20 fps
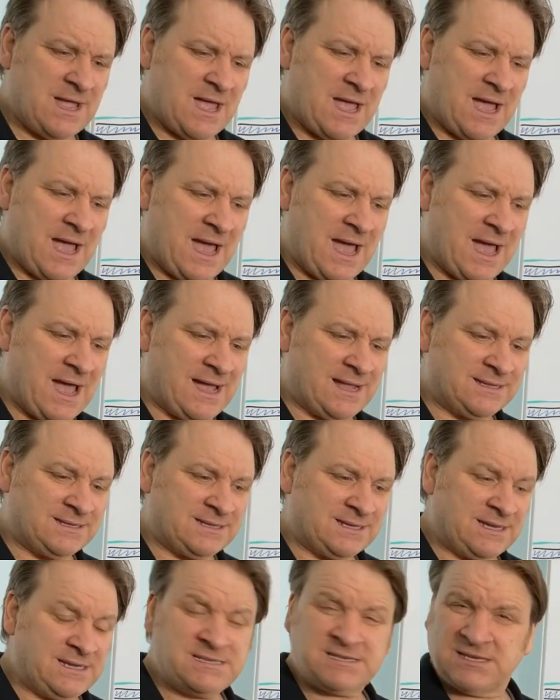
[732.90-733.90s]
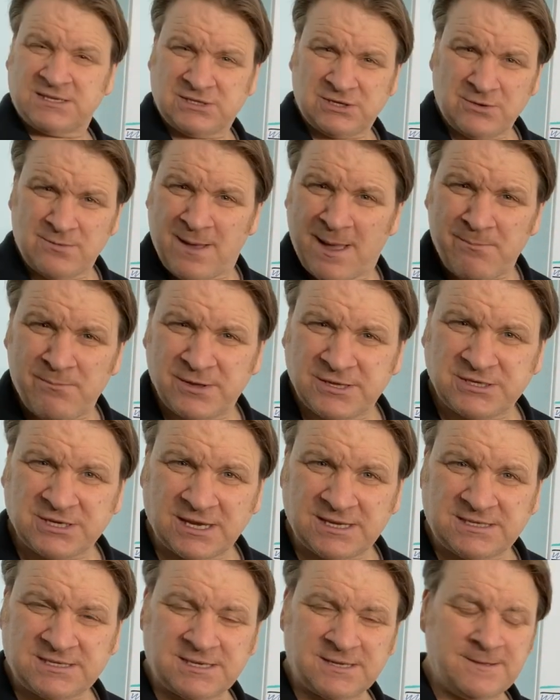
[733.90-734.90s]
And he said, Do you remember,
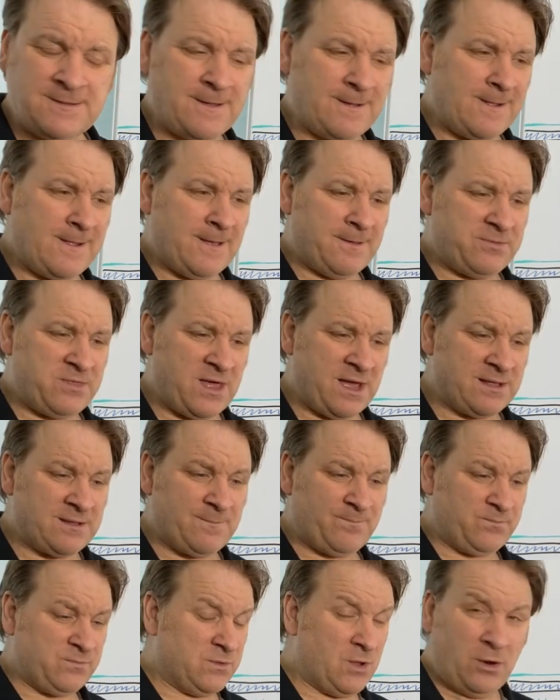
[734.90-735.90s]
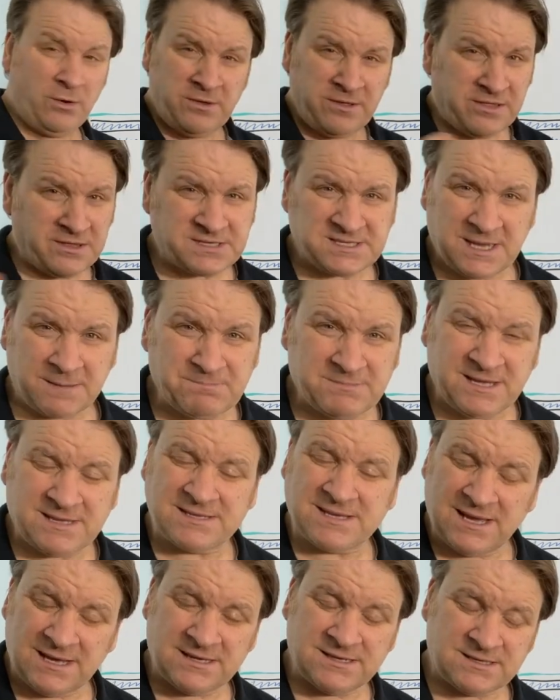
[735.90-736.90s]
Jason, that none of the septic
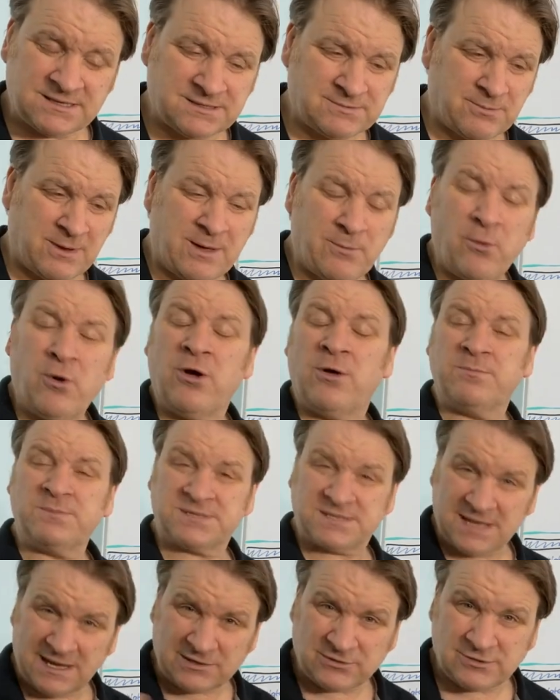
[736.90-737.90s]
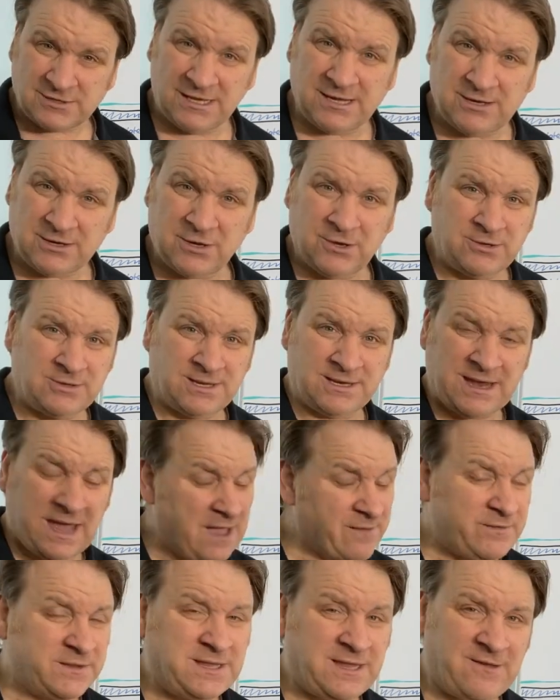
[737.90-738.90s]
tanks where worms naturally occurred in
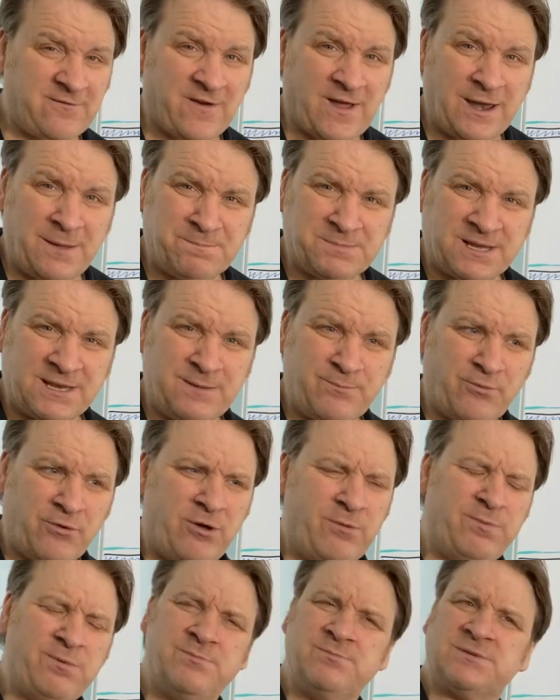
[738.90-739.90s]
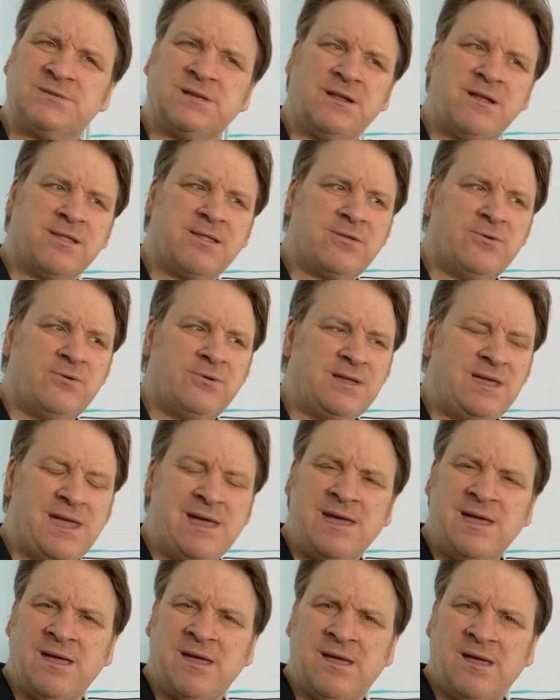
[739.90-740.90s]
ever developed any problems? And I thought,
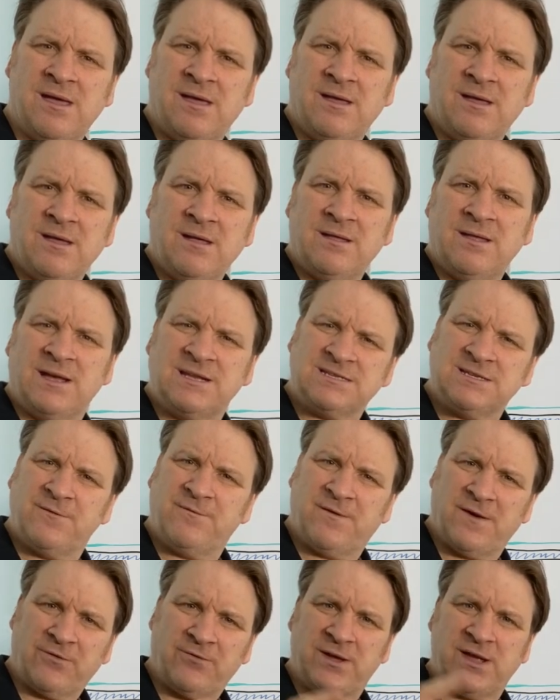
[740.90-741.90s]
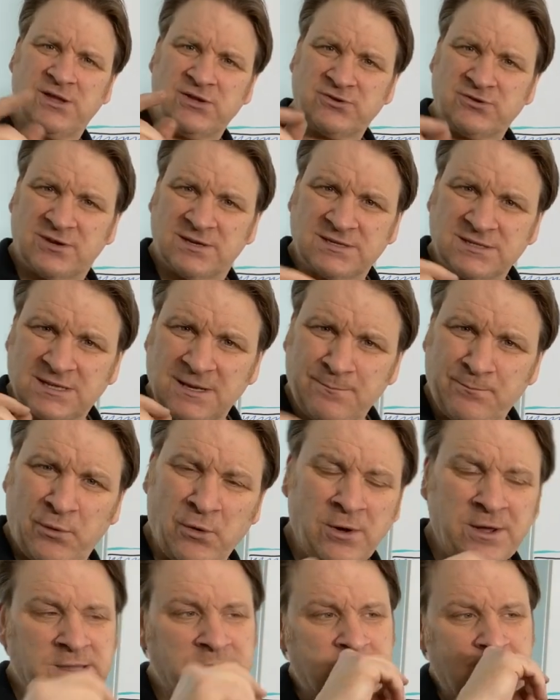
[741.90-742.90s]
yeah, that's a very interesting
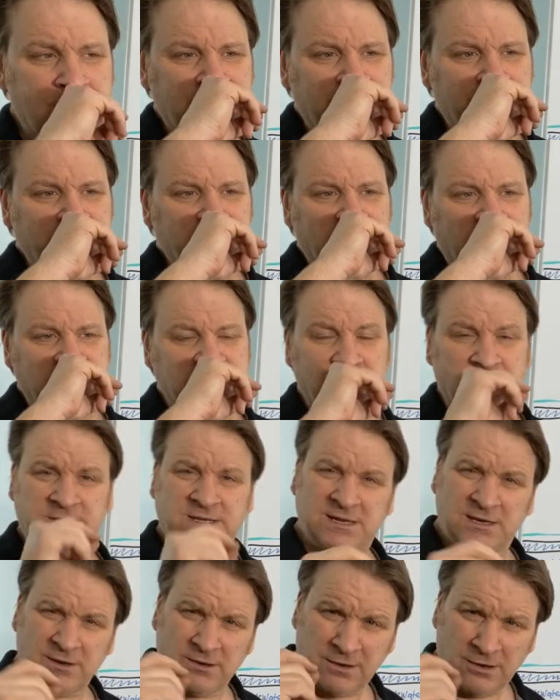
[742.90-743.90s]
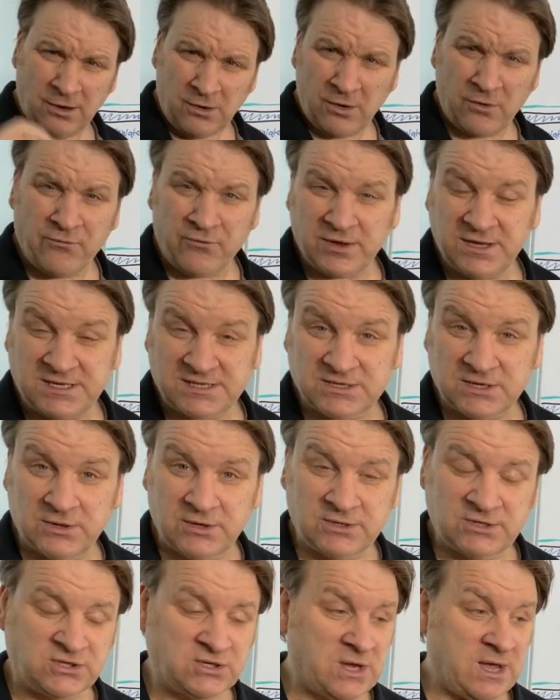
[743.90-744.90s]
point. So I did a lot of
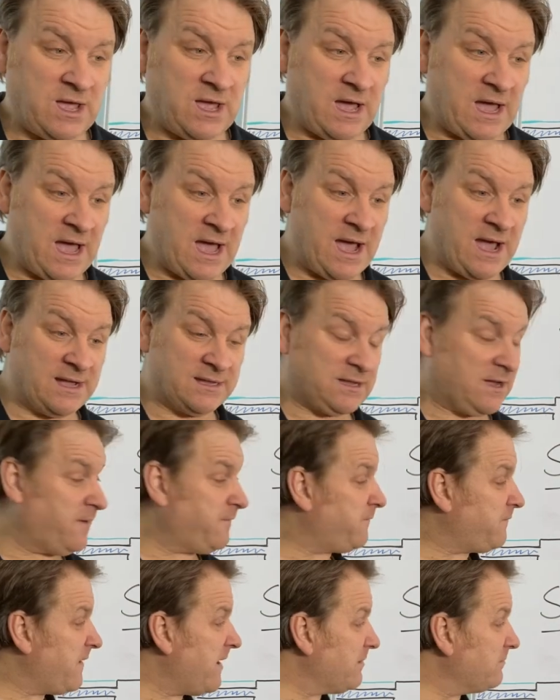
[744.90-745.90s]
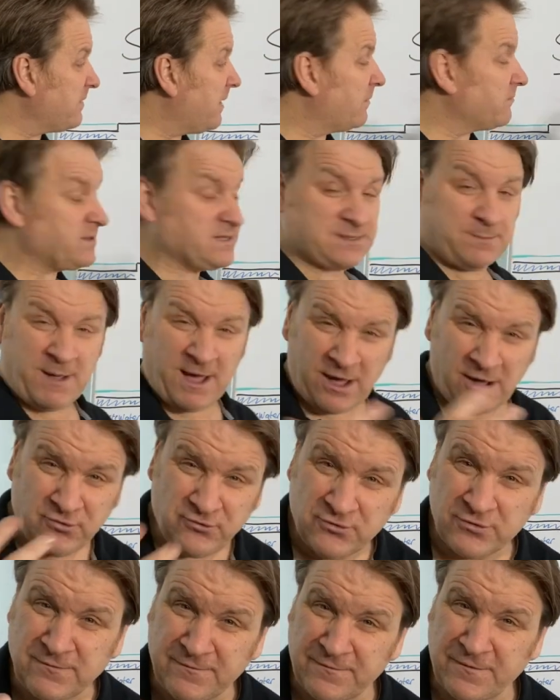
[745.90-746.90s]
research and I found out there's about
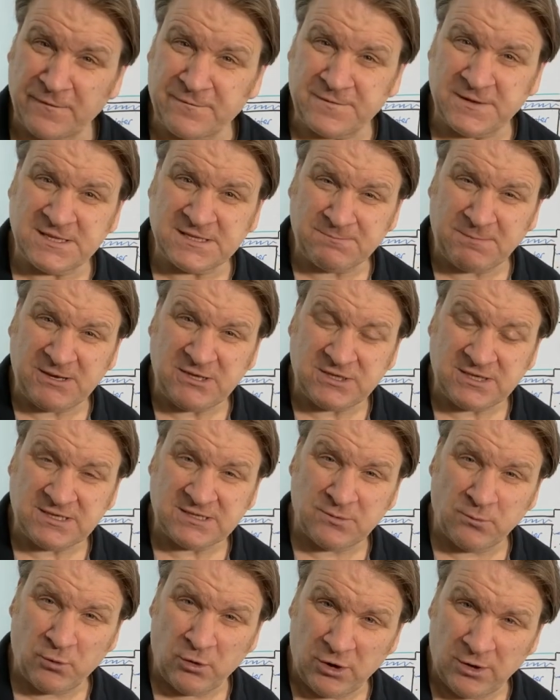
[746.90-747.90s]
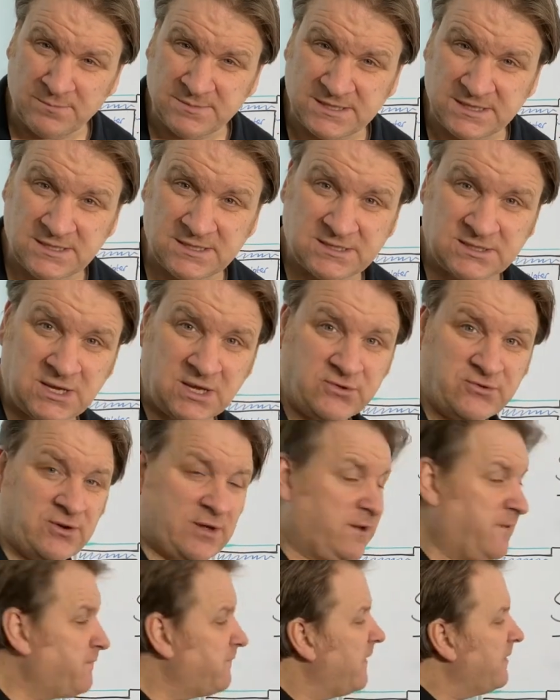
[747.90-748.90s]
150 species of worms in this country,
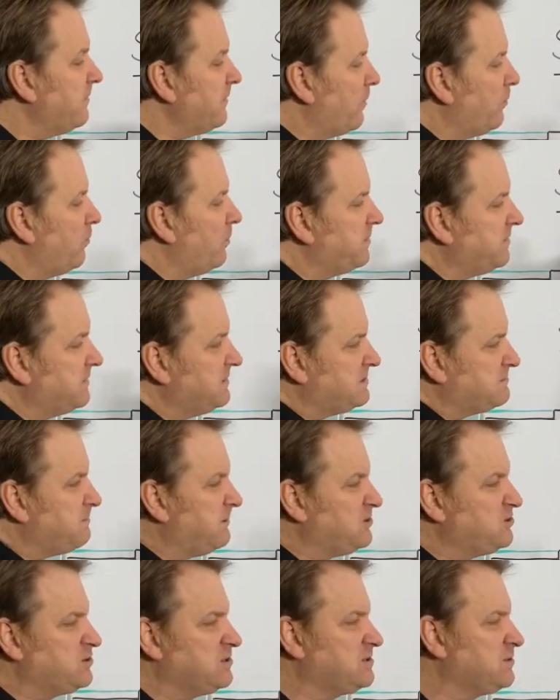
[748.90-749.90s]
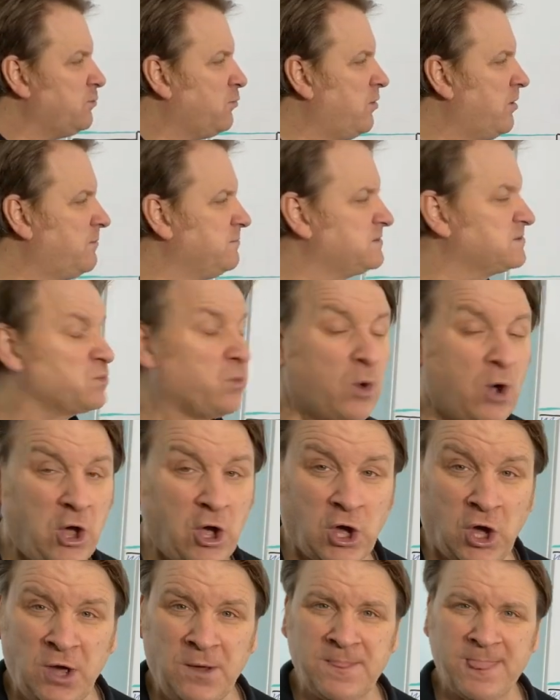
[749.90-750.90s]
and I found out what these species of worms
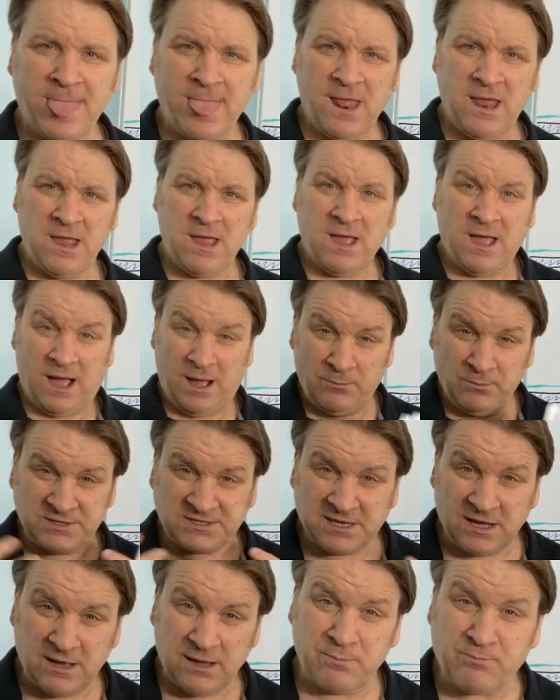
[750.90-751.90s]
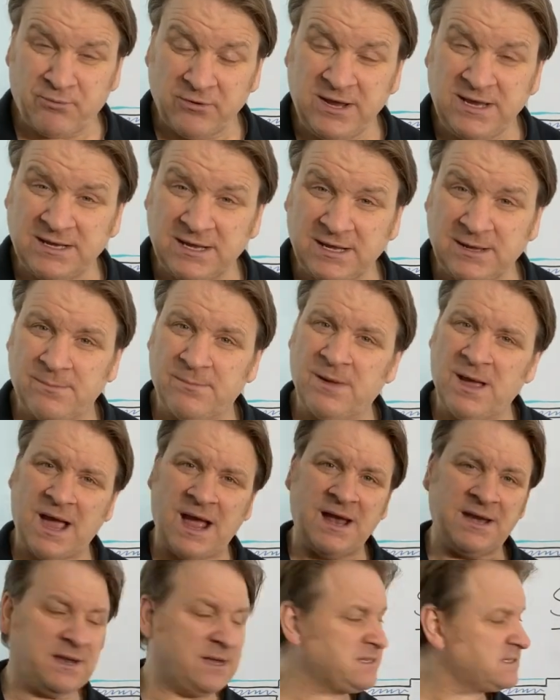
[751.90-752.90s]
were, and we started breeding them,
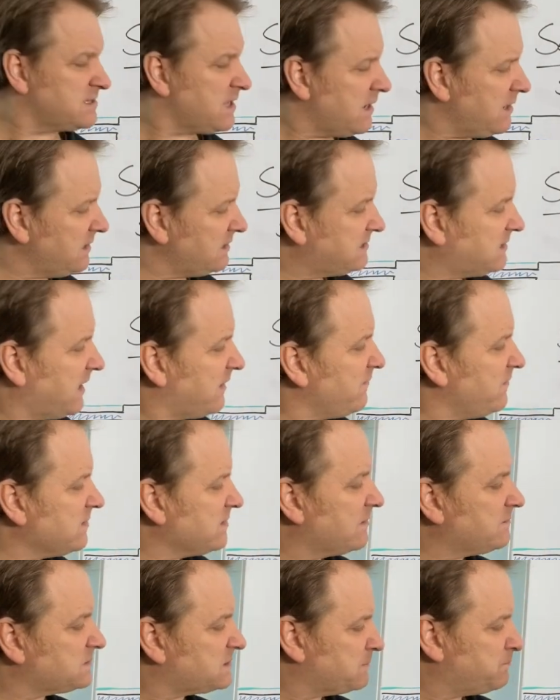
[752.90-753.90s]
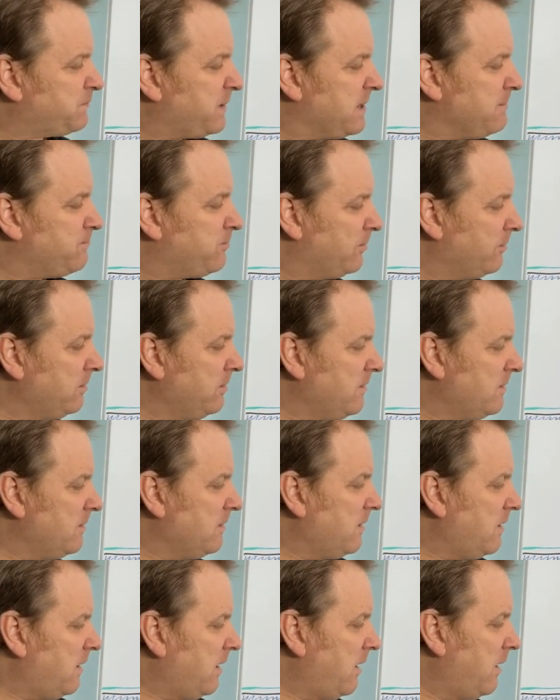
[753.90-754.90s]
and I started giving them to people
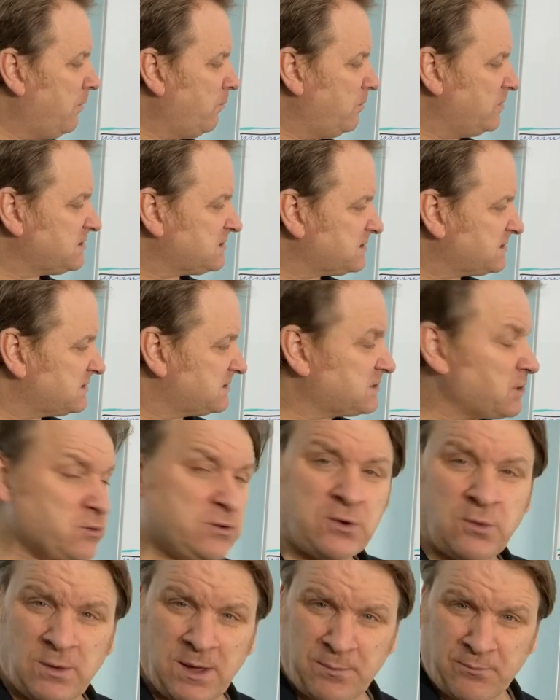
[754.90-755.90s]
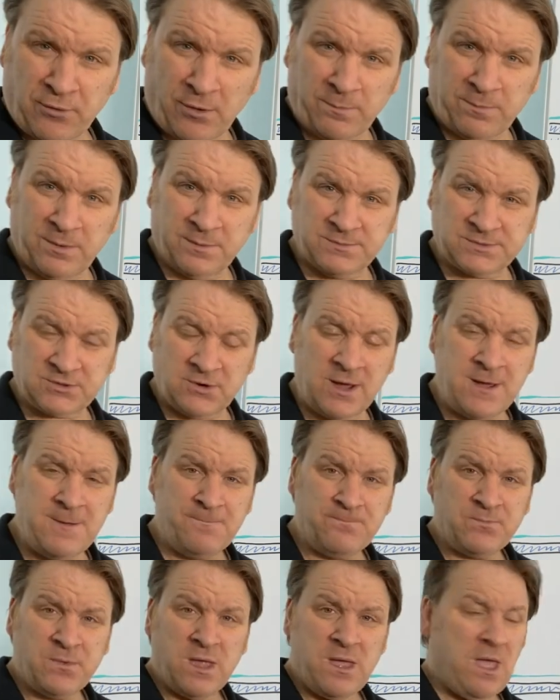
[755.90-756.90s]
uh, with soakaway problems,
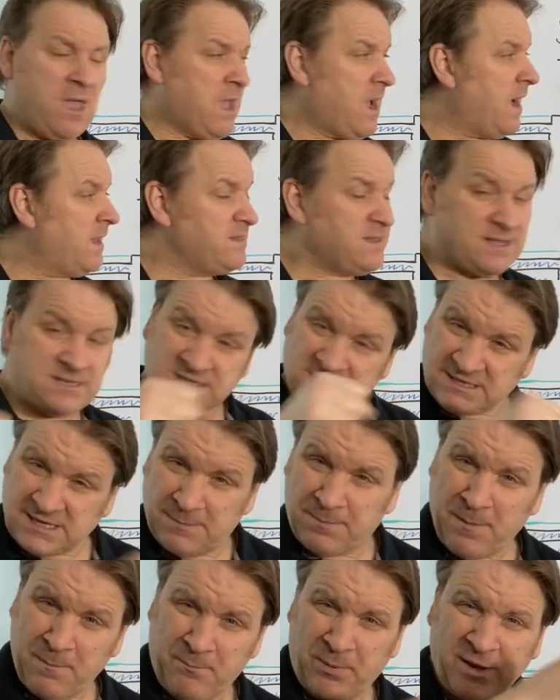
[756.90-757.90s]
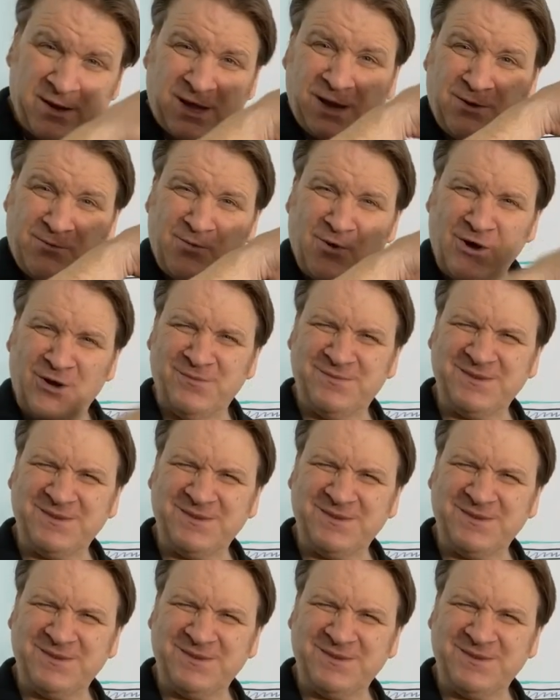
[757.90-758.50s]
right? And they tip a bucket of worms